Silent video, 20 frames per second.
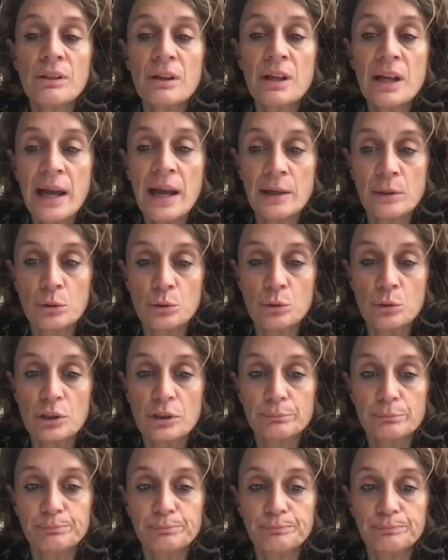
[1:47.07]
and the
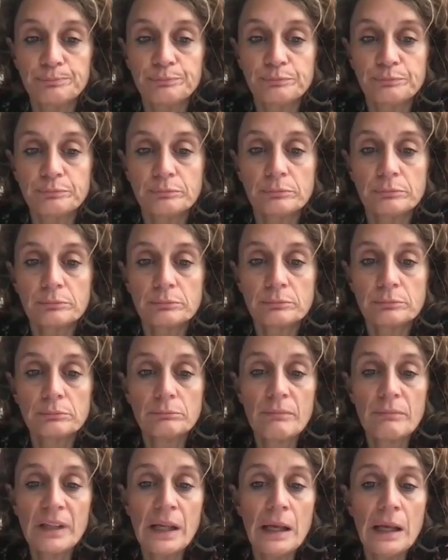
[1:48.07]
guilty have still
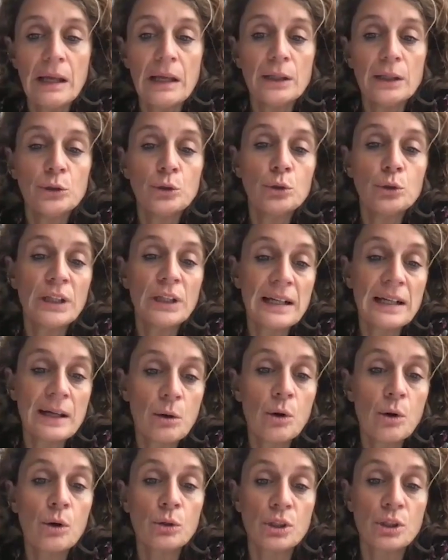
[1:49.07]
not been
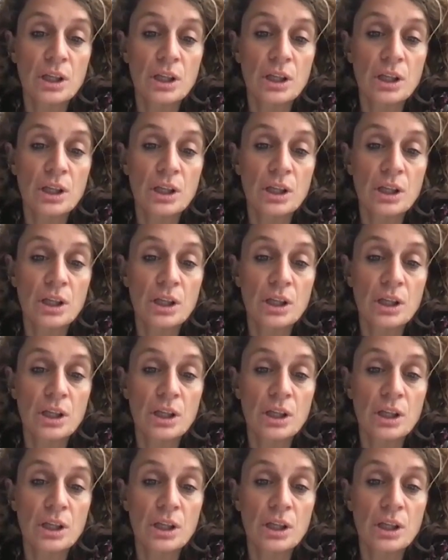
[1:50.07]
punished.